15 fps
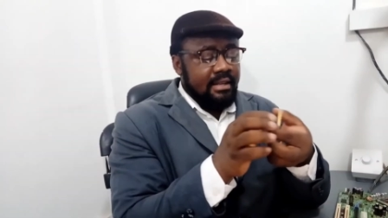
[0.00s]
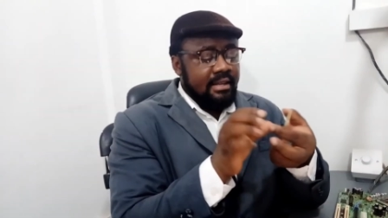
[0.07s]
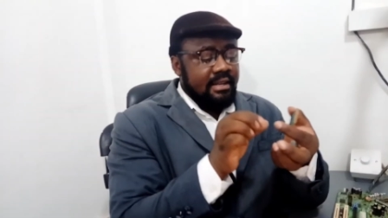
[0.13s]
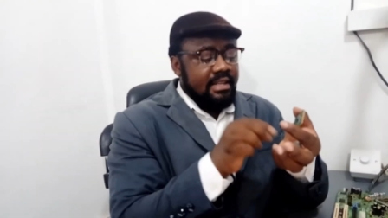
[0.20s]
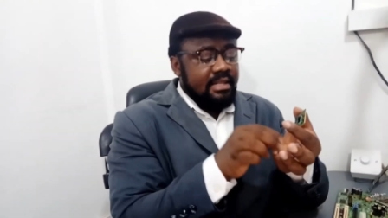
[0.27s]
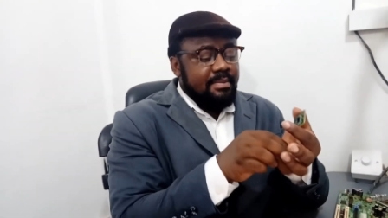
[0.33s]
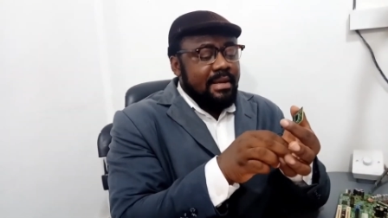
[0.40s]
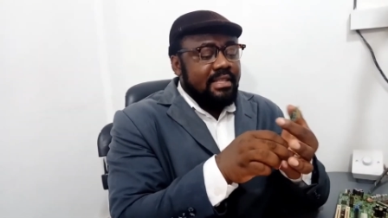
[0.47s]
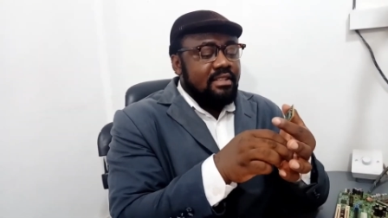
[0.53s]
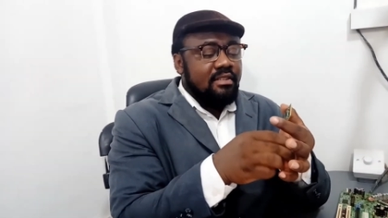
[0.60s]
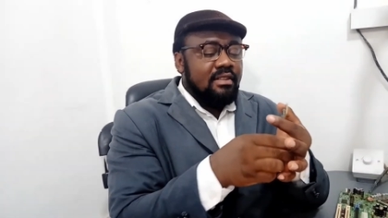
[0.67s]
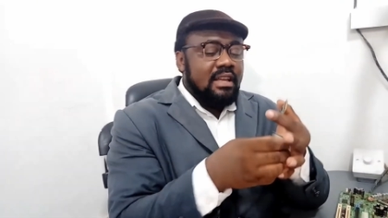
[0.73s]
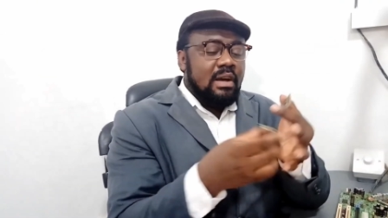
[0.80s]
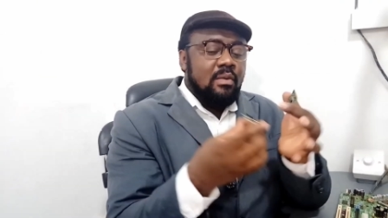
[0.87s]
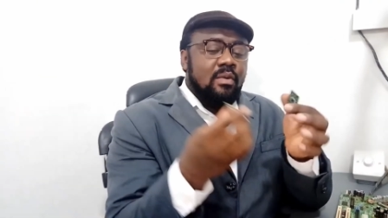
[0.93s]
This
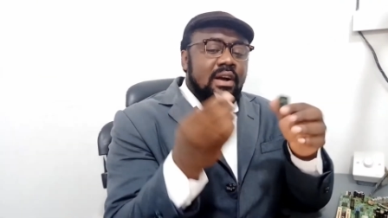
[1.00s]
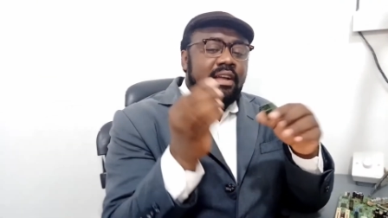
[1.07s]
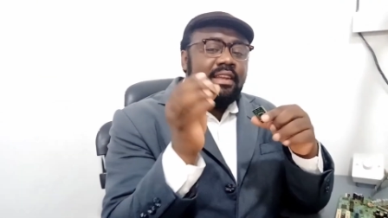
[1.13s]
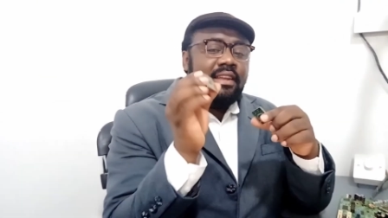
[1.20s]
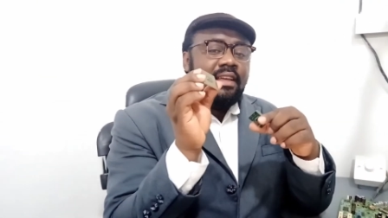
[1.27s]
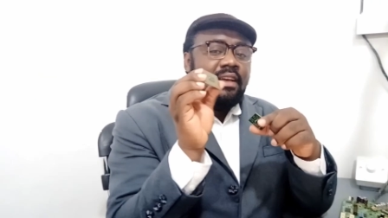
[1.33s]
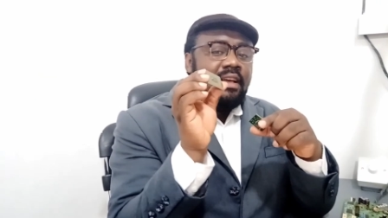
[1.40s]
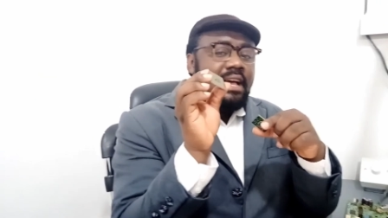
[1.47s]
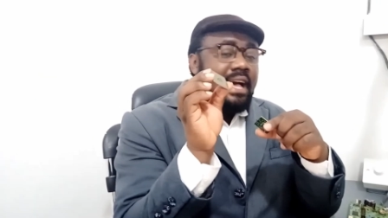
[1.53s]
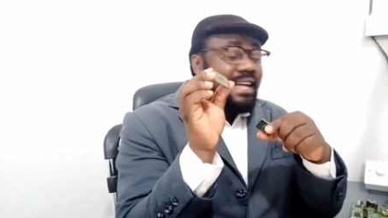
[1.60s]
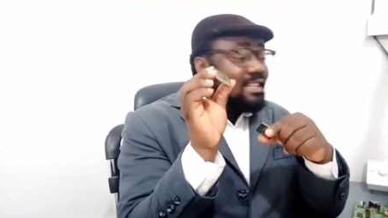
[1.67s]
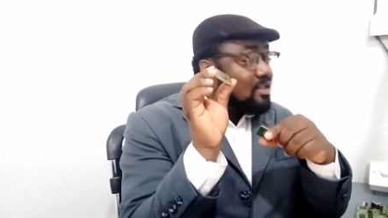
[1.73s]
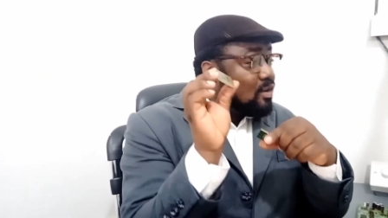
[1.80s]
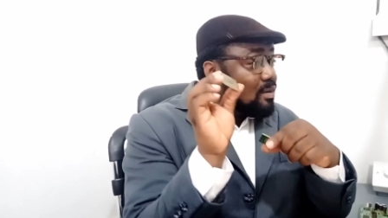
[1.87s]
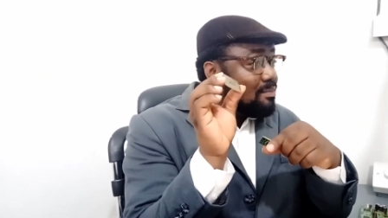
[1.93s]
particular one
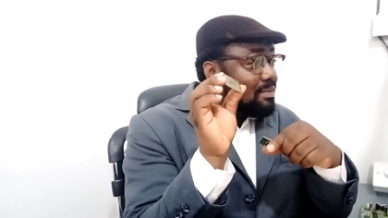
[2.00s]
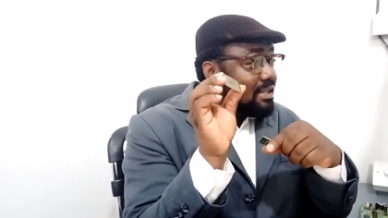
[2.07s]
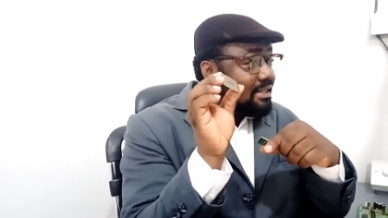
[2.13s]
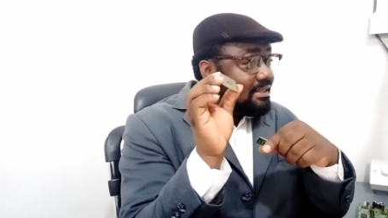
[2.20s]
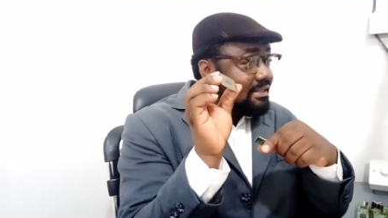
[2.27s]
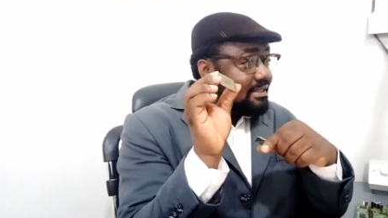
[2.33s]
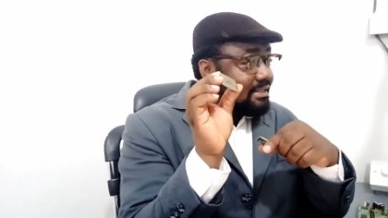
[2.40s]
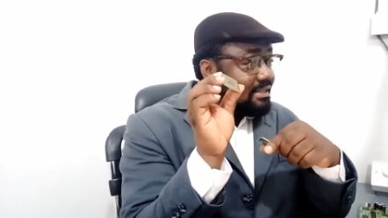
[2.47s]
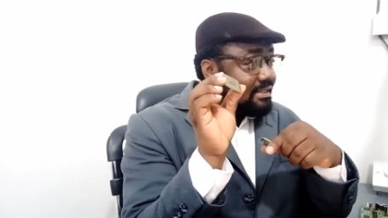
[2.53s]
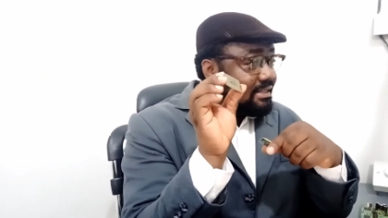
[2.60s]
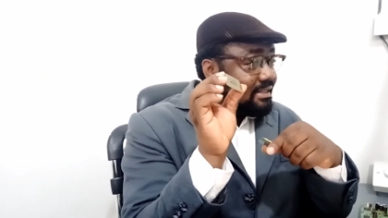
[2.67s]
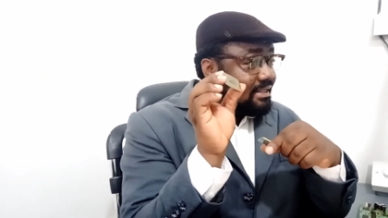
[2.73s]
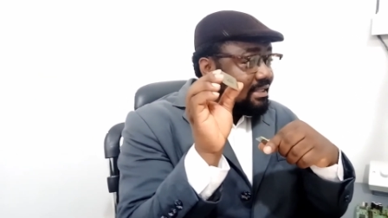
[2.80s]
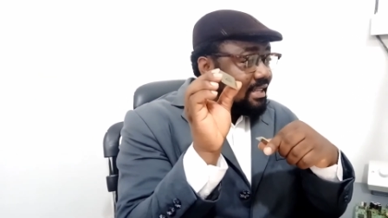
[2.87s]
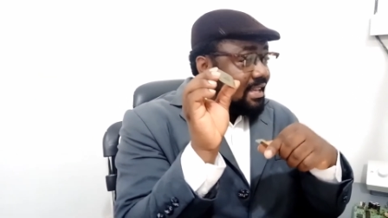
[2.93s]
has no pins,
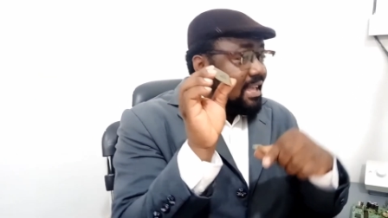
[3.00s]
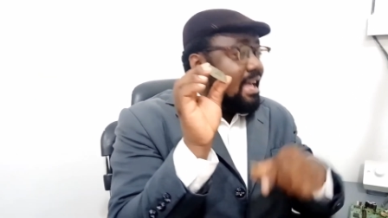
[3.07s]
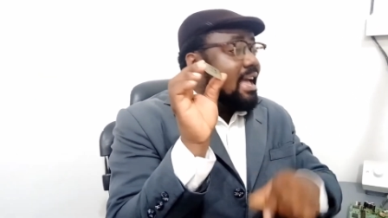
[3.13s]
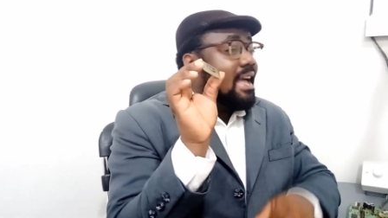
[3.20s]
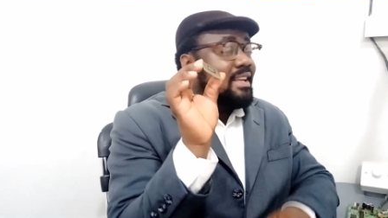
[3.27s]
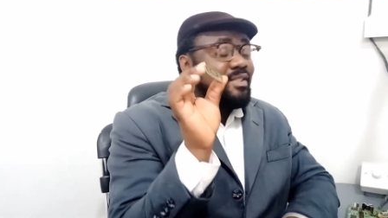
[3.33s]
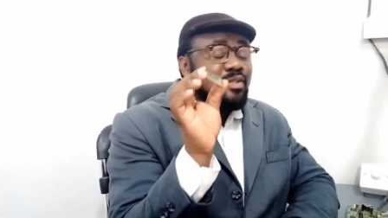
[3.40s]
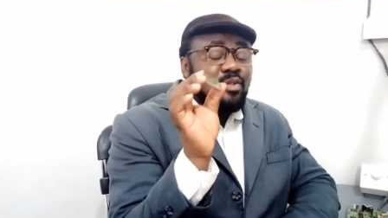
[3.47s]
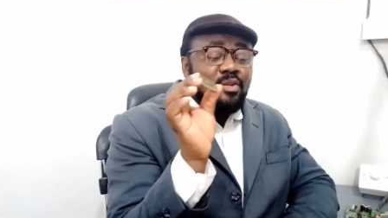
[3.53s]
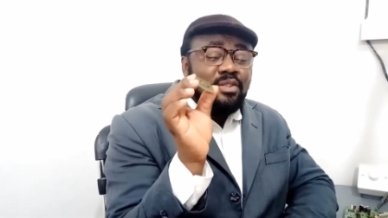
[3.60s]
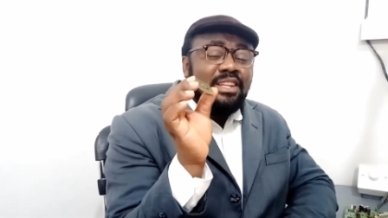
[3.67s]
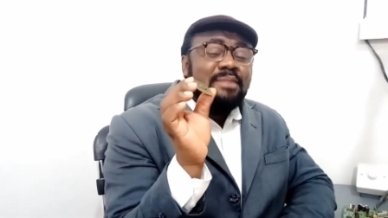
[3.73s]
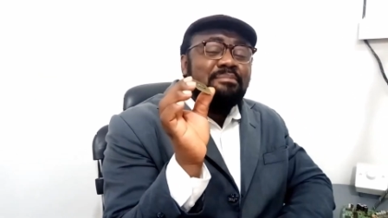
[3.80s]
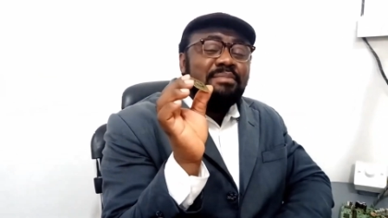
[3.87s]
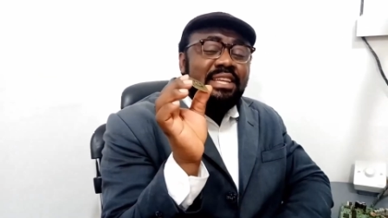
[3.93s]
and so
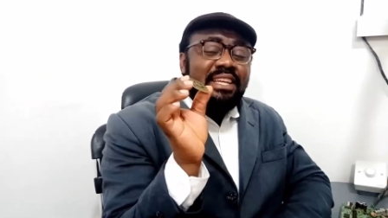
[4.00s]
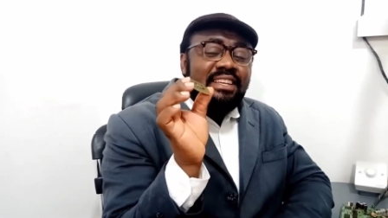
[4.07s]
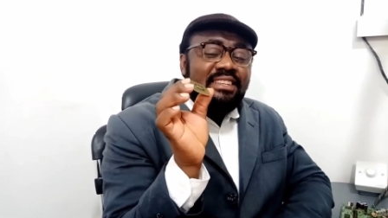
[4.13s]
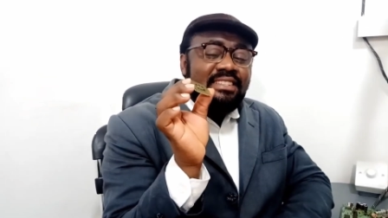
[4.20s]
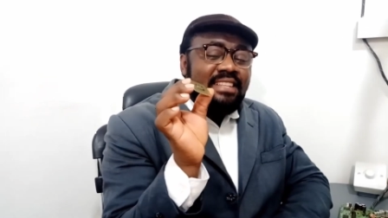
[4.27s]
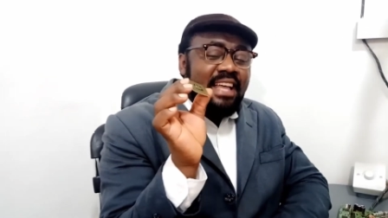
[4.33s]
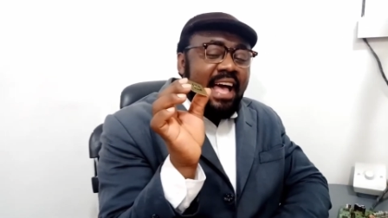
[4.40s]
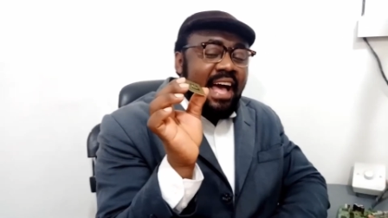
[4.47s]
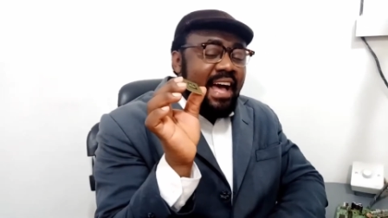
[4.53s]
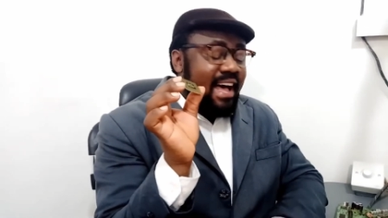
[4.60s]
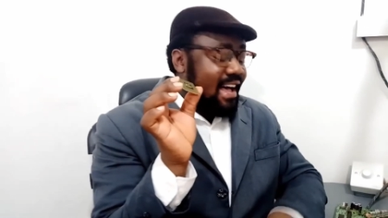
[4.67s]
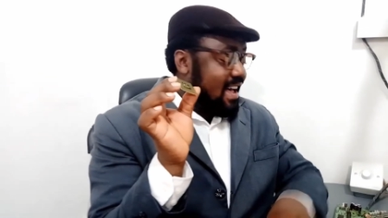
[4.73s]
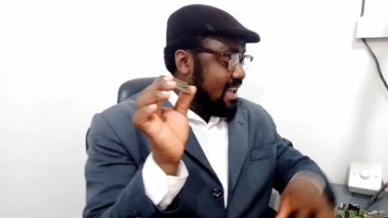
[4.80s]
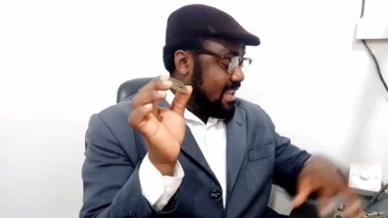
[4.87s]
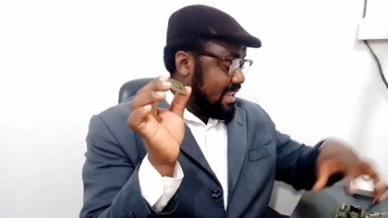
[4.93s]
the pins
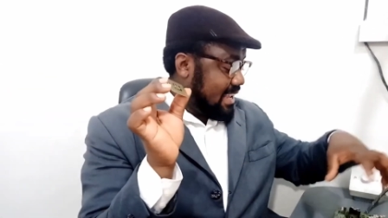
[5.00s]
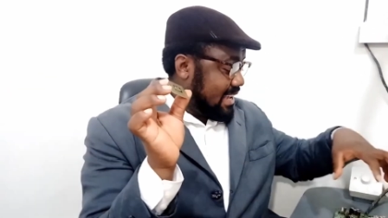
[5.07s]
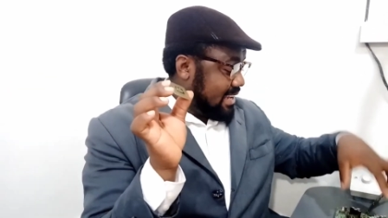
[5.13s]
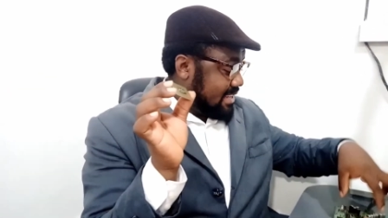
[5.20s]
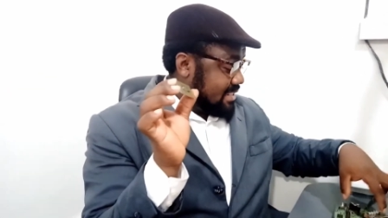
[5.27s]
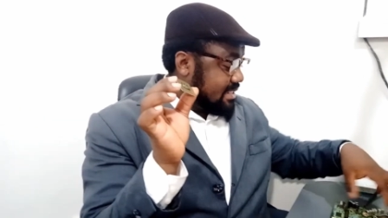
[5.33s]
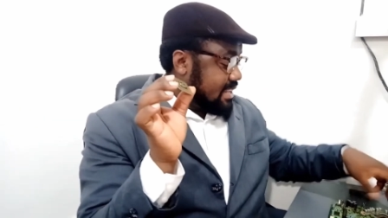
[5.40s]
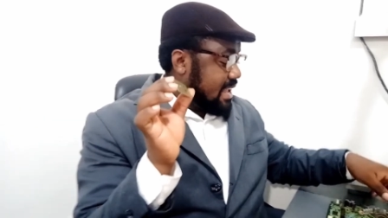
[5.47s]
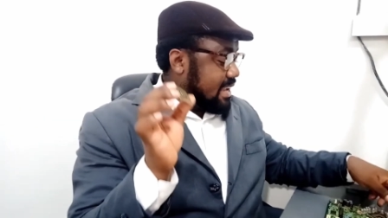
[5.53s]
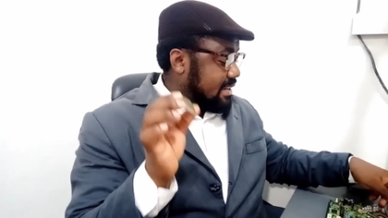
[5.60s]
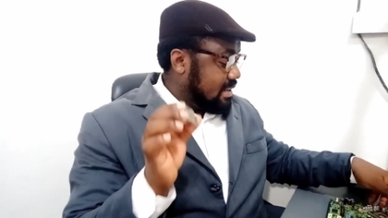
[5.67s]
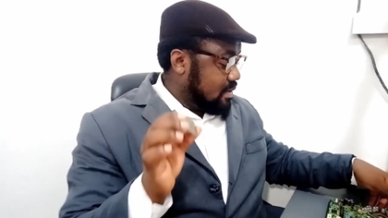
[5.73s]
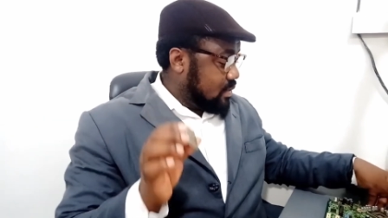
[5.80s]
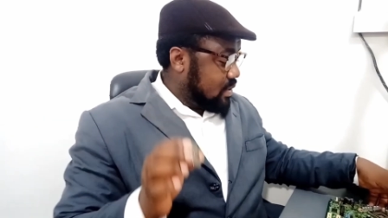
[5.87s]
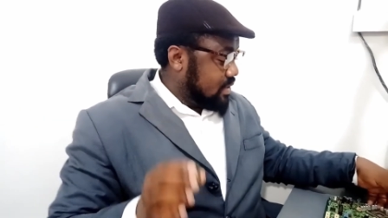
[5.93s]
are inside
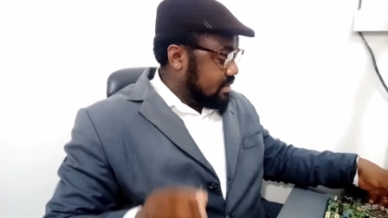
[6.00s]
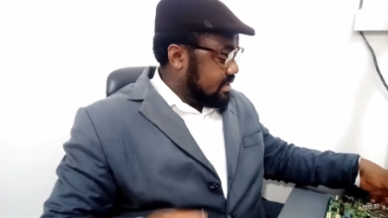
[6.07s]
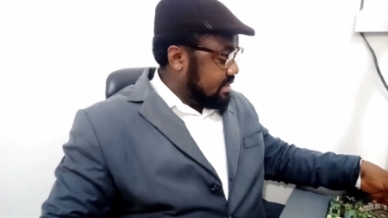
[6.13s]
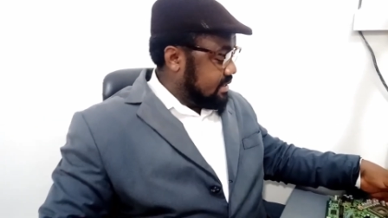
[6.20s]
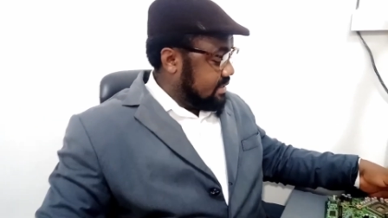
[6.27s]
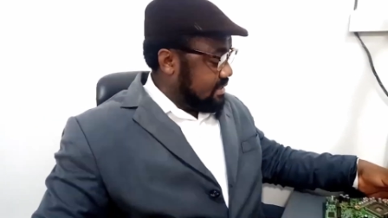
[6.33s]
the what?